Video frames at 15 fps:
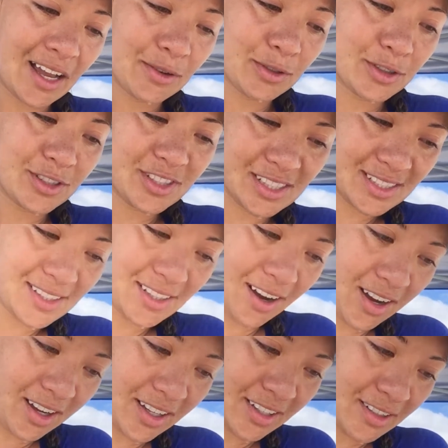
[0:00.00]
I was just
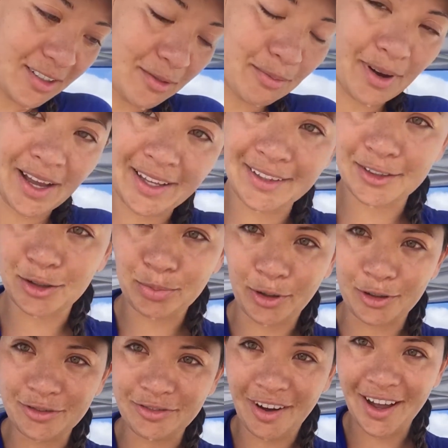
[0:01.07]
on my little
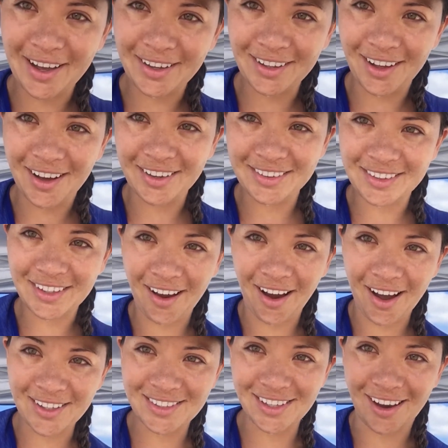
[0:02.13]
profile on the
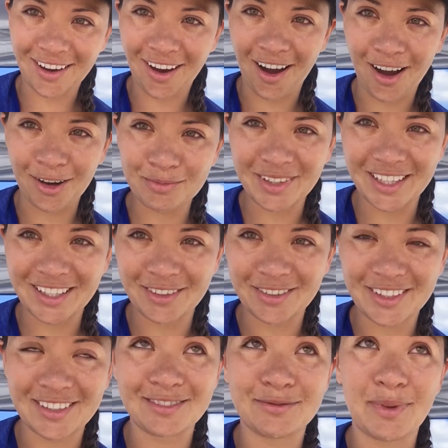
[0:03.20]
knot.com that you
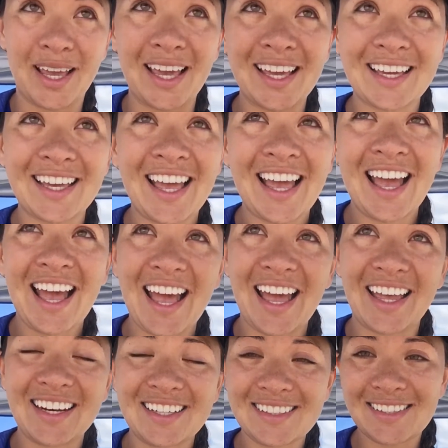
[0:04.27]
can make
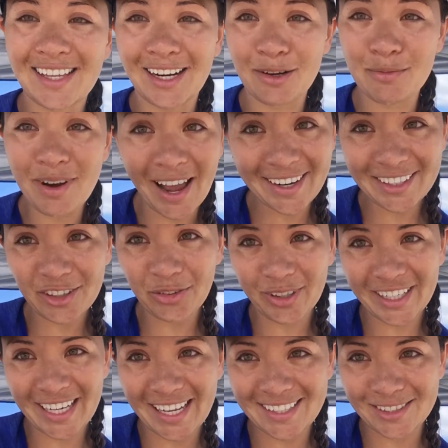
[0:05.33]
and it said I'm
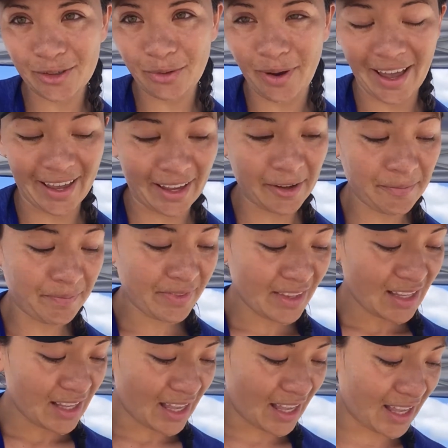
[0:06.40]
93 days away
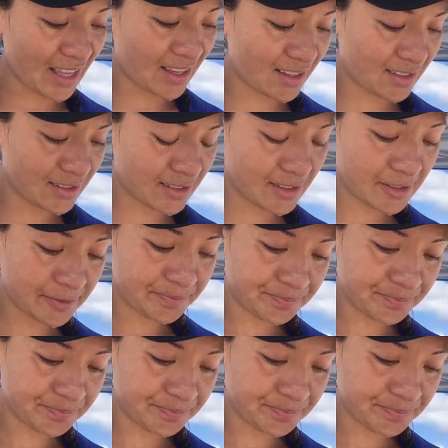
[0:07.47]
and